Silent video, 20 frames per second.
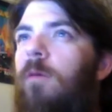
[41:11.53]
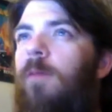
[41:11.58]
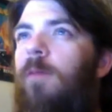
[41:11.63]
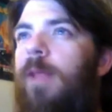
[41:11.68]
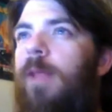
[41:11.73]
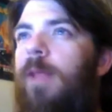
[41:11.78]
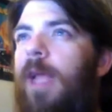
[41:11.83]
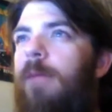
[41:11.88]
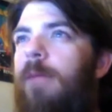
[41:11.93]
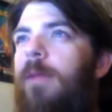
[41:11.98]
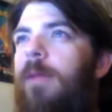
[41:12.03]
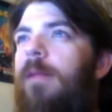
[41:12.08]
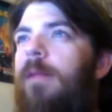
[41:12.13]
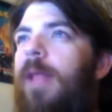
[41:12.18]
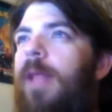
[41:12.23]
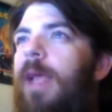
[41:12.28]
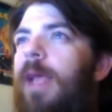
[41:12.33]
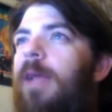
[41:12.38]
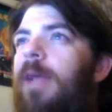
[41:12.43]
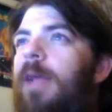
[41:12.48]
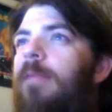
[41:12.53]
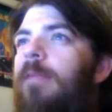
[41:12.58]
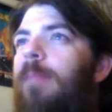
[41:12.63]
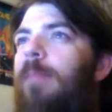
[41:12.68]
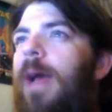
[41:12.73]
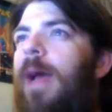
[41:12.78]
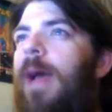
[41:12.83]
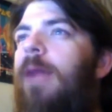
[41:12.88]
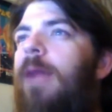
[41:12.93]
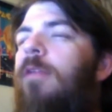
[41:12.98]
if we take us
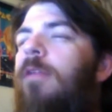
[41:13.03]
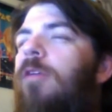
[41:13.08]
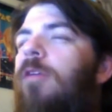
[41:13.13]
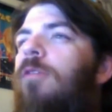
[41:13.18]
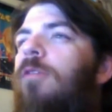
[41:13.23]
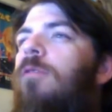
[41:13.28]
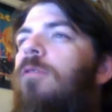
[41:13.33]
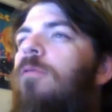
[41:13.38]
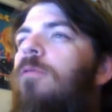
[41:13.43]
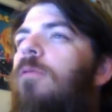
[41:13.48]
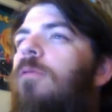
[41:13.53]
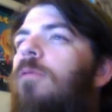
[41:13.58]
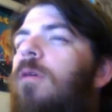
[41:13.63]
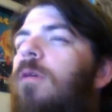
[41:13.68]
back to